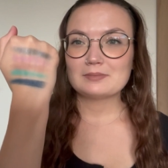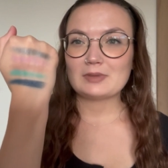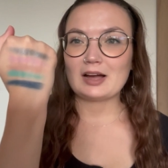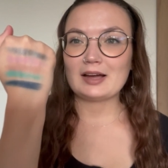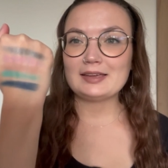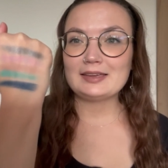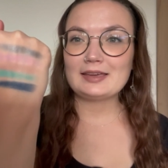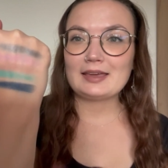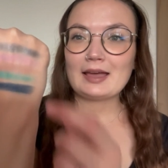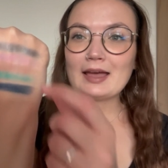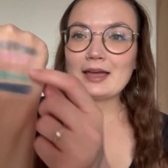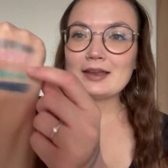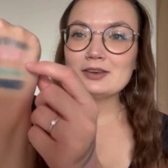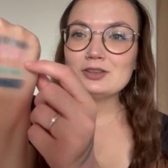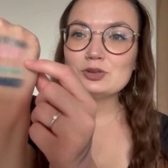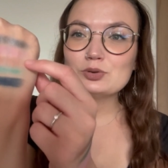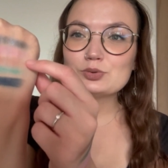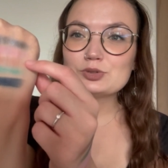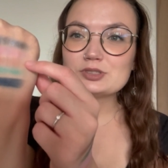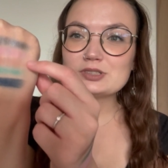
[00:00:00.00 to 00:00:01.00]
I can
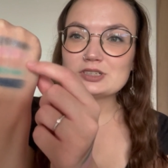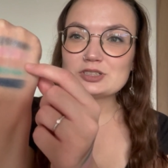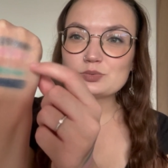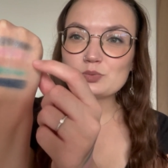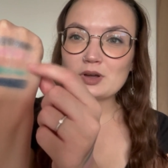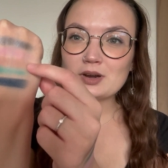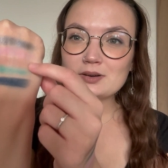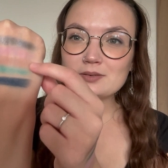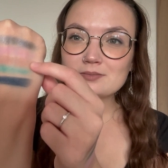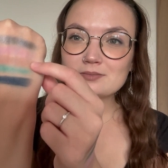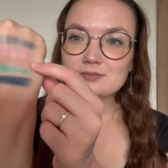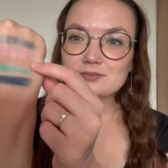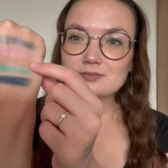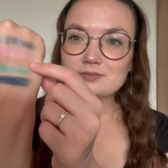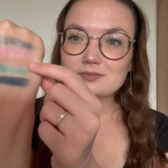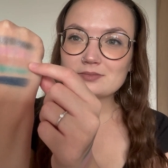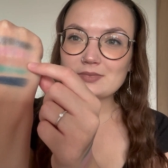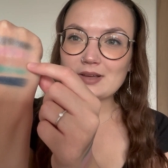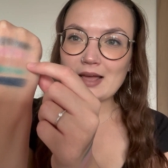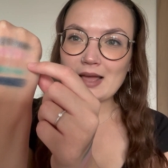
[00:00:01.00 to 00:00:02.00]
use this one
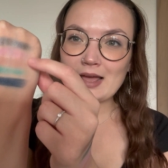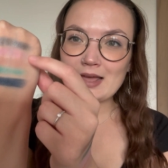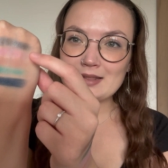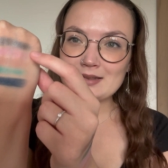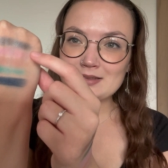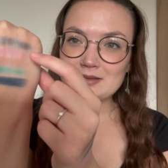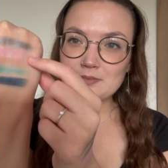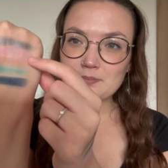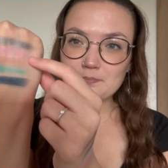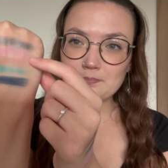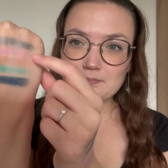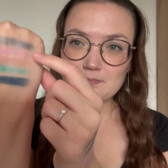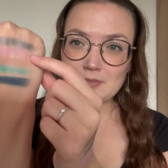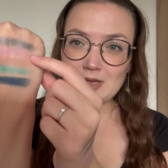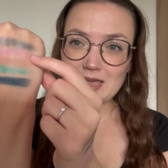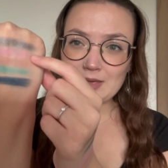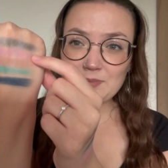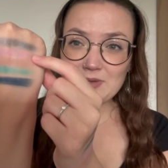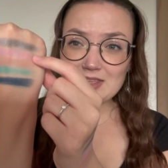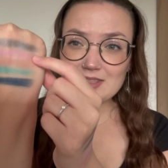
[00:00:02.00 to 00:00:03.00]
and
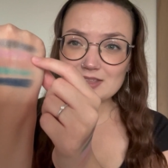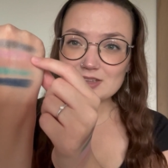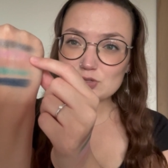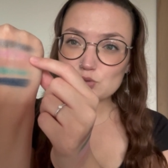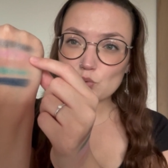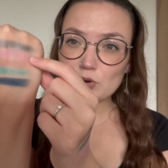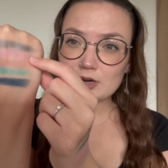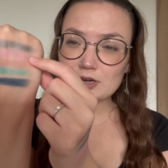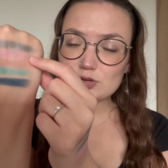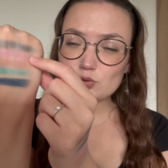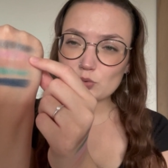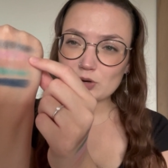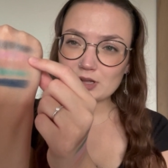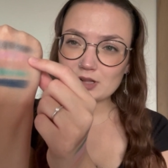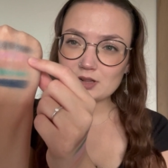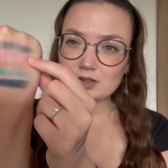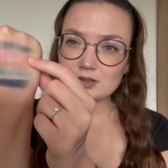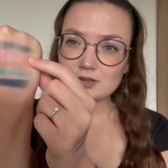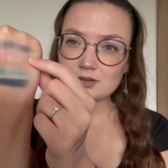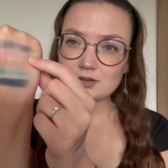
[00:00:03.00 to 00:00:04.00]
maybe this one as
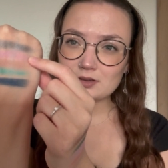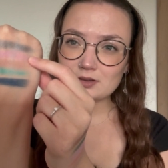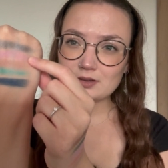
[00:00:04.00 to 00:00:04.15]
well.